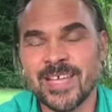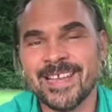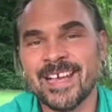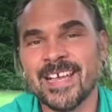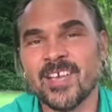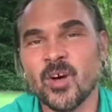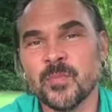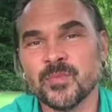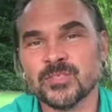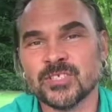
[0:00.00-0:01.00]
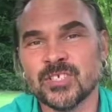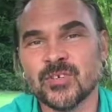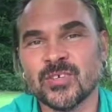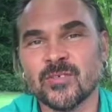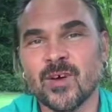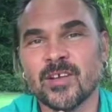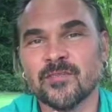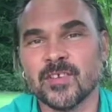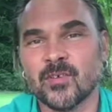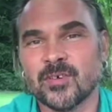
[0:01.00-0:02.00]
and I hope to see you in one
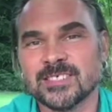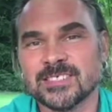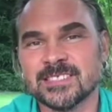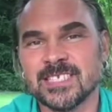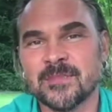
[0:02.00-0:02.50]
of the courses